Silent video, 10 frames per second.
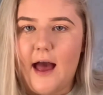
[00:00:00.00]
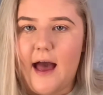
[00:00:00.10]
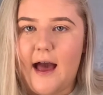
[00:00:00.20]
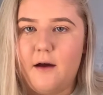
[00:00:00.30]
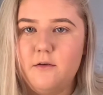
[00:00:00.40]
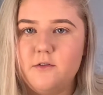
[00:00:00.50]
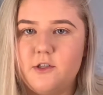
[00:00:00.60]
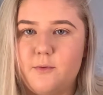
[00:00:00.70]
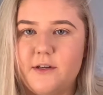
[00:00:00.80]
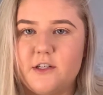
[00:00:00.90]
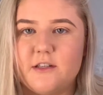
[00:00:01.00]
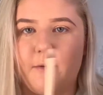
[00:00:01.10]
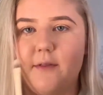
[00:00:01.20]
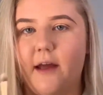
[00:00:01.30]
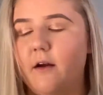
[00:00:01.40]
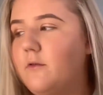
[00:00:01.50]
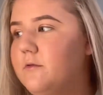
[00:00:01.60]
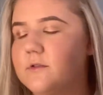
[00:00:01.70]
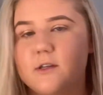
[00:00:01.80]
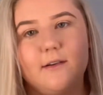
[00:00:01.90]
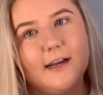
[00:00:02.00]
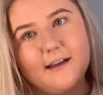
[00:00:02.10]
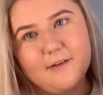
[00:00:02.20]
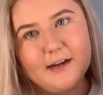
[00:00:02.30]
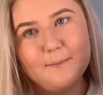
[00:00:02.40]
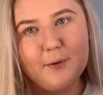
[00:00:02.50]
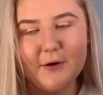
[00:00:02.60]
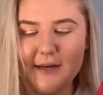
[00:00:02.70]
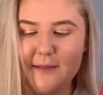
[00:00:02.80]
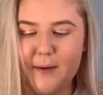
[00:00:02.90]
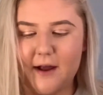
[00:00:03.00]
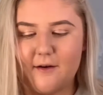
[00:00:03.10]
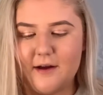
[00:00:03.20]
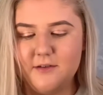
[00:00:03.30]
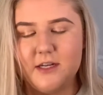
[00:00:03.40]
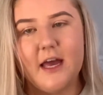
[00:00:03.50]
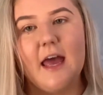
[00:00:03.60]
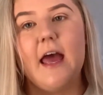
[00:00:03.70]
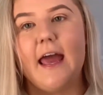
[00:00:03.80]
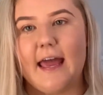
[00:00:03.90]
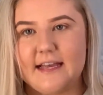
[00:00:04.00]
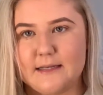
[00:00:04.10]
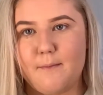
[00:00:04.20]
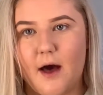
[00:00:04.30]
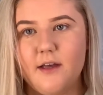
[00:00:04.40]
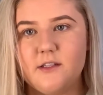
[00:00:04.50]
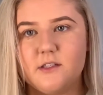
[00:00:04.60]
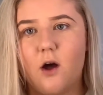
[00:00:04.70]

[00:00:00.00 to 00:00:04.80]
Ouch, which is that one there. Oh, sorry, Love Island bottle in the background is a must.